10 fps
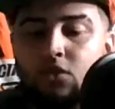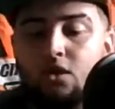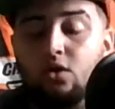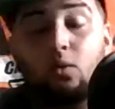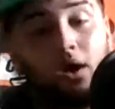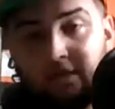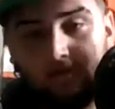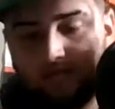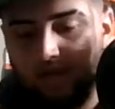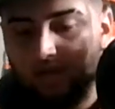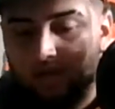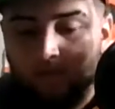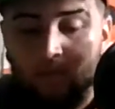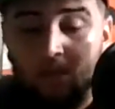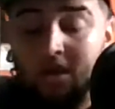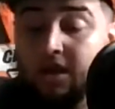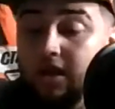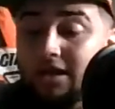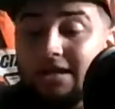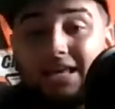who I love dearly,
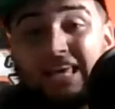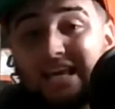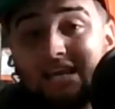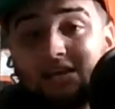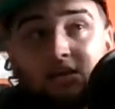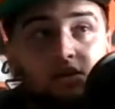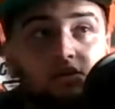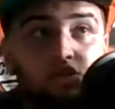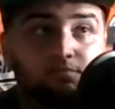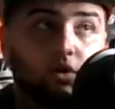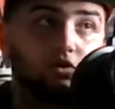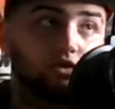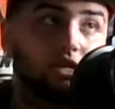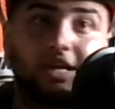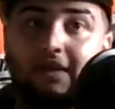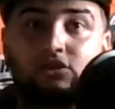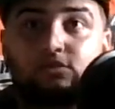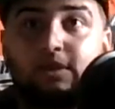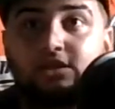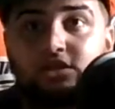he supposedly gave a
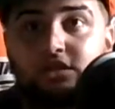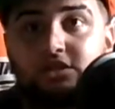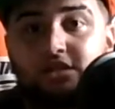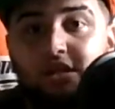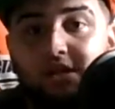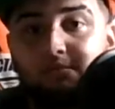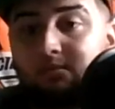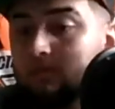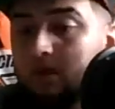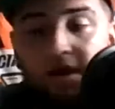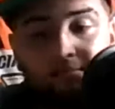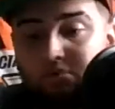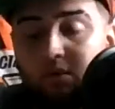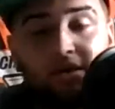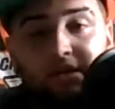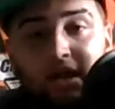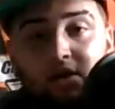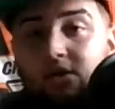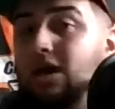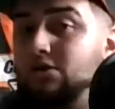speech to this team and broke it
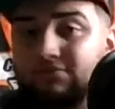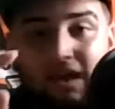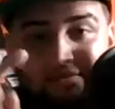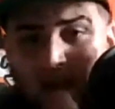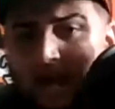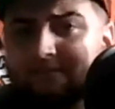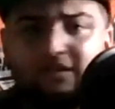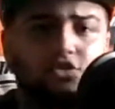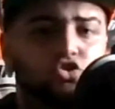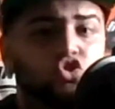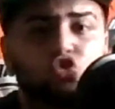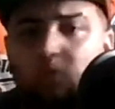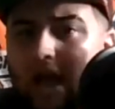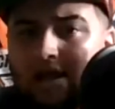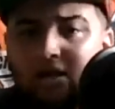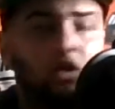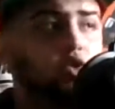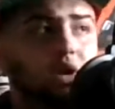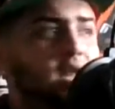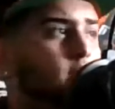down how you have to have confidence, swagger.
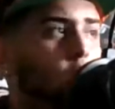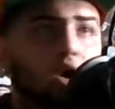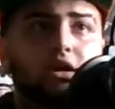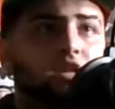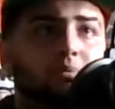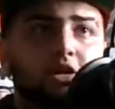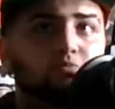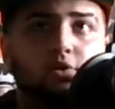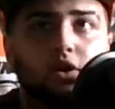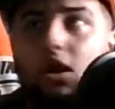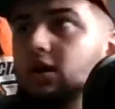You got to walk into Pittsburgh